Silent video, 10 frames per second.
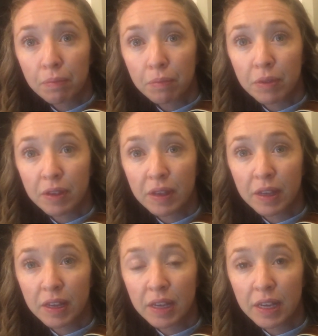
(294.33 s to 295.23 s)

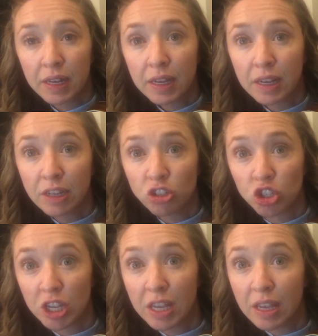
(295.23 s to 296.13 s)
da da,
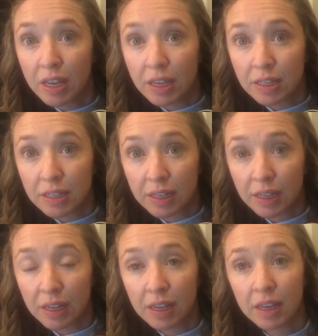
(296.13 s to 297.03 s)
G,
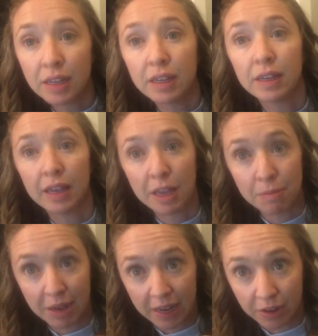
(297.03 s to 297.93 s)
da da, A
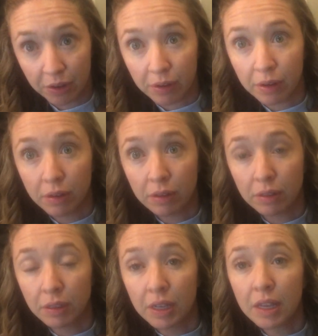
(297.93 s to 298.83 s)
minor,